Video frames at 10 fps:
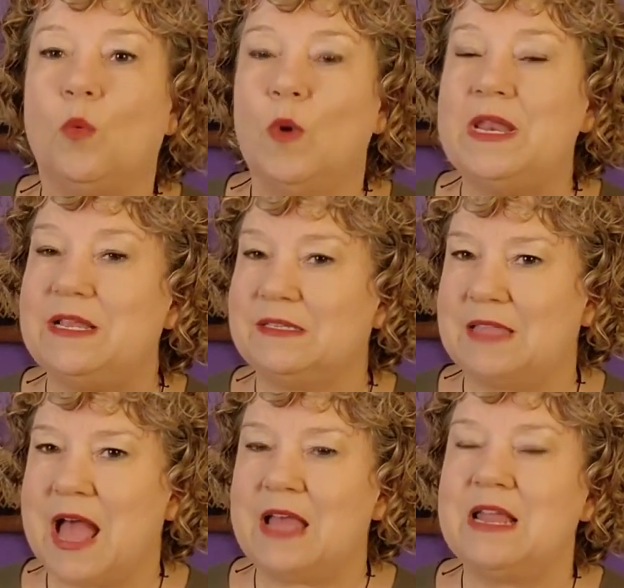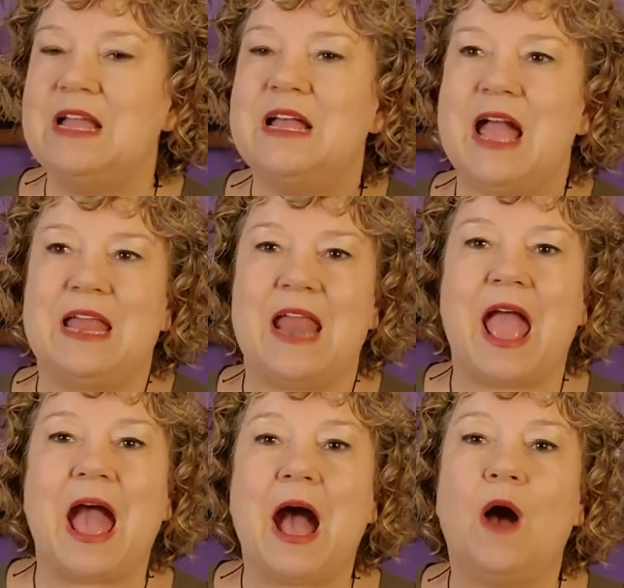What is that? And
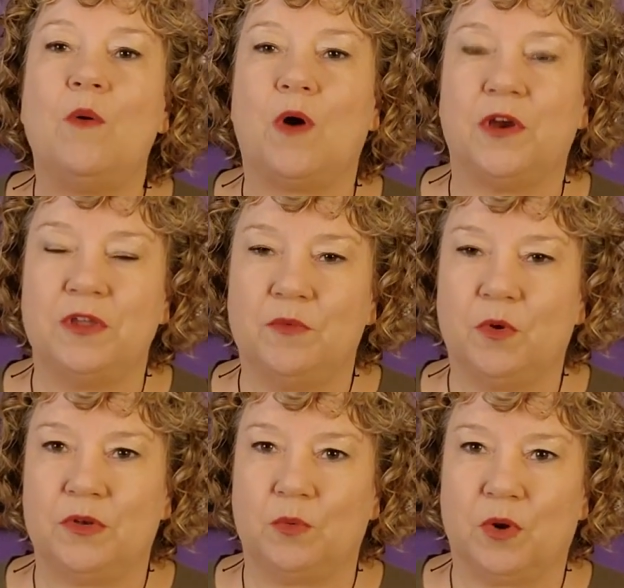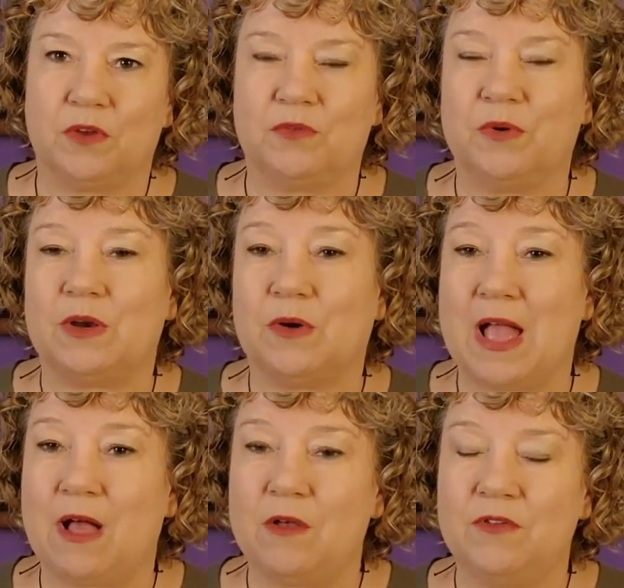how are you going to work through it? Or
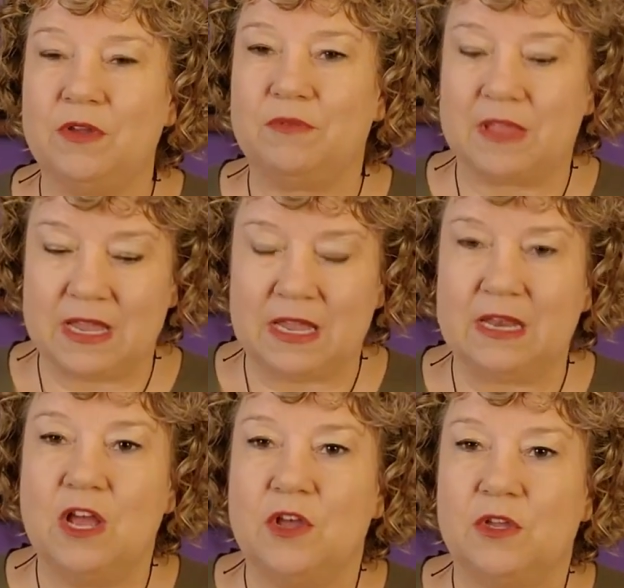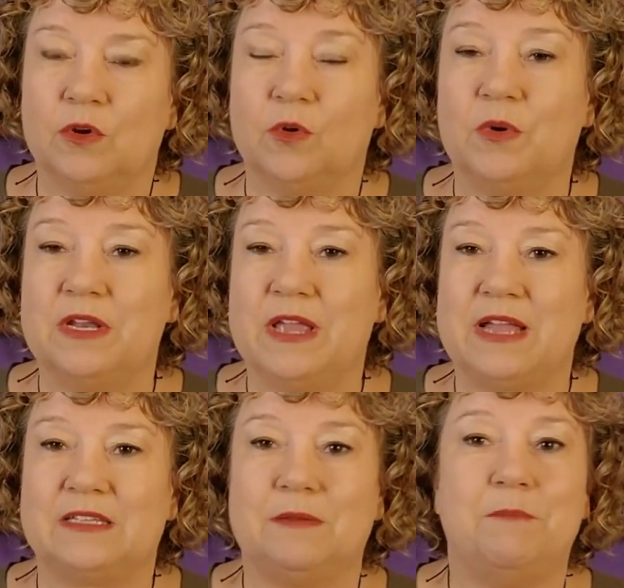how are you thinking you're going to
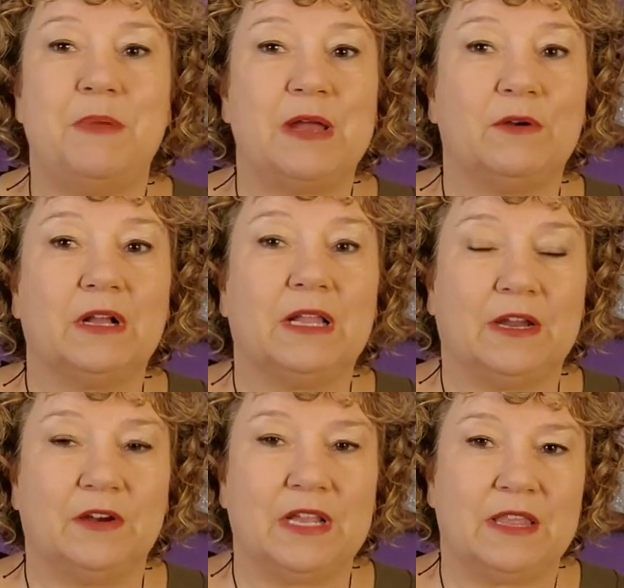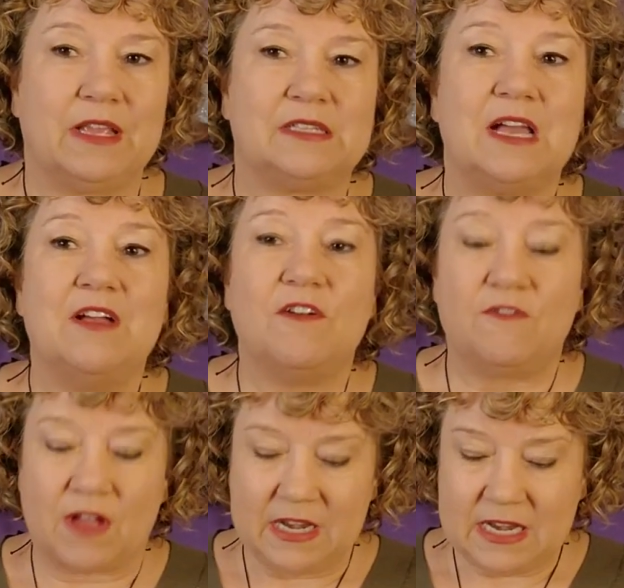get some better clarity in this?
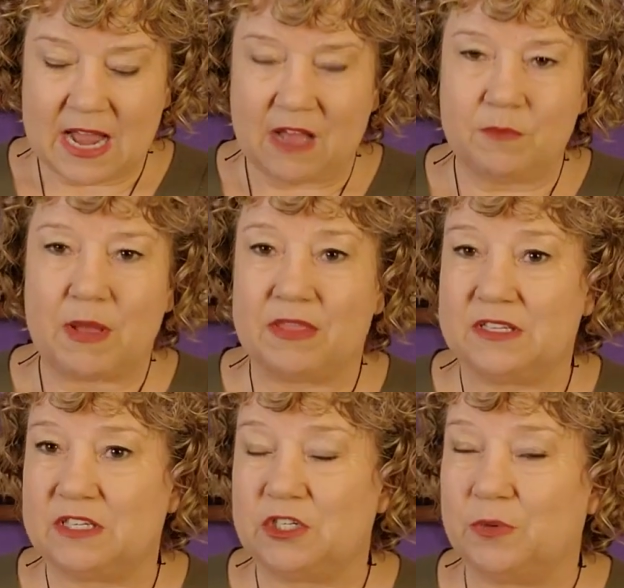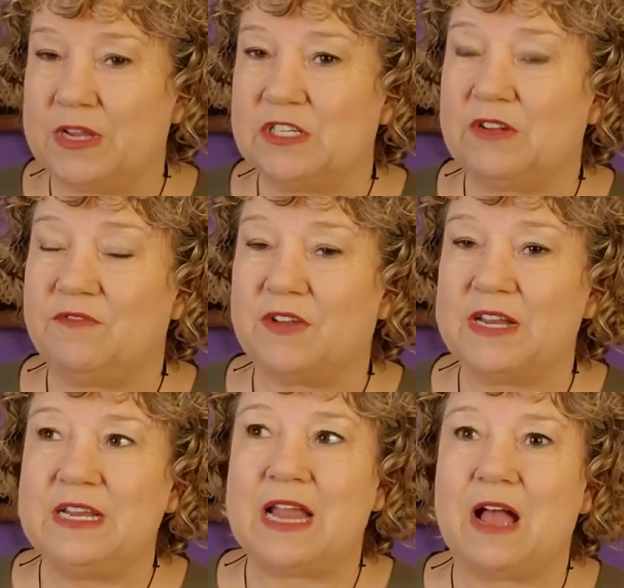Finding out about the situation and
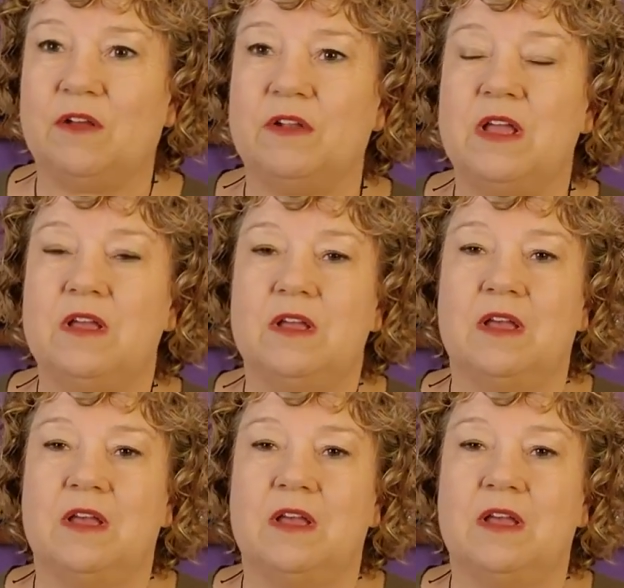finding out